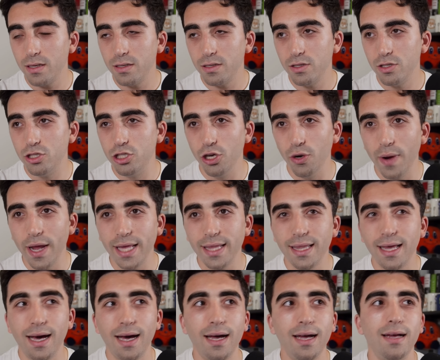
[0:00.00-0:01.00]
doing
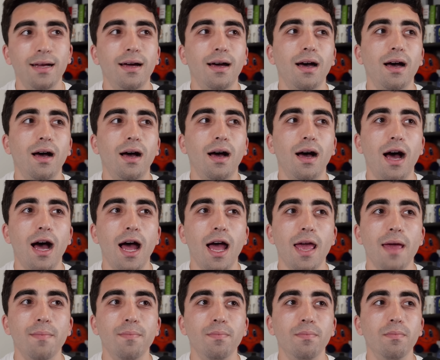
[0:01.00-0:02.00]
the,
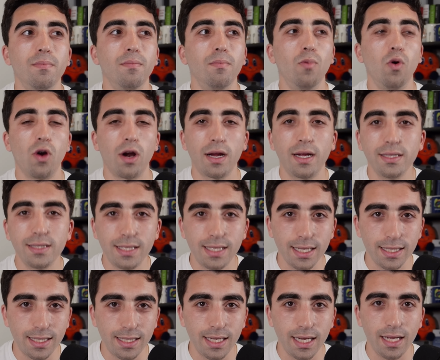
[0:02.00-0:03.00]
I'm more
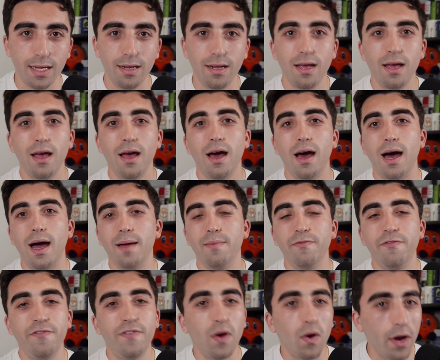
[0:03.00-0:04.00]
consistent, I'm
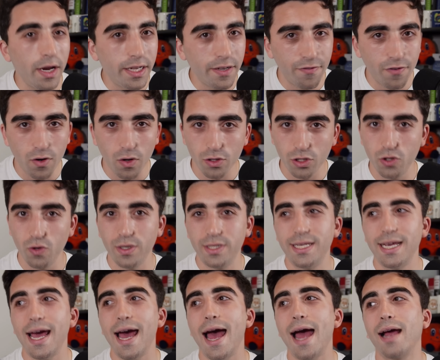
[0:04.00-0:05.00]
very difficult to
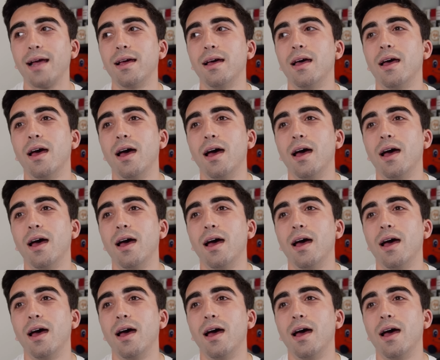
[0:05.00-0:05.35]
attack,